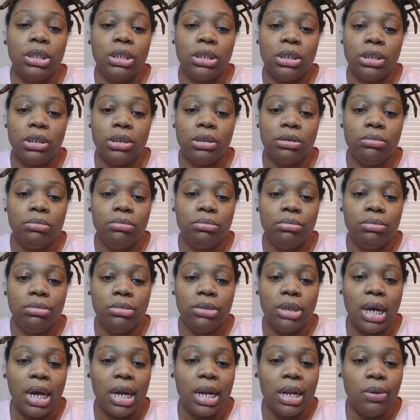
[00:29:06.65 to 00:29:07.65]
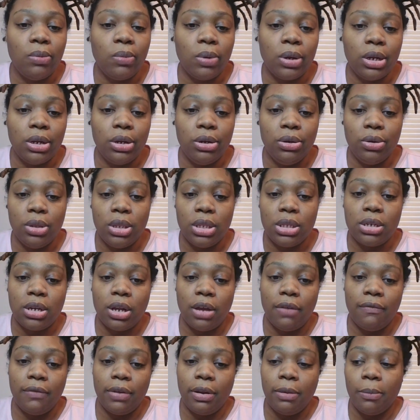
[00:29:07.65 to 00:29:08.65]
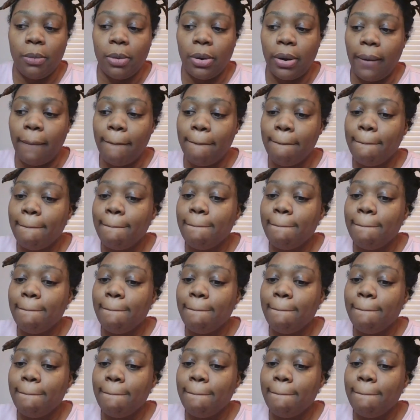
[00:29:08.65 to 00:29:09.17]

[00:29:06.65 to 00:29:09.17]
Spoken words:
to. I didn't want to do the stuff anymore.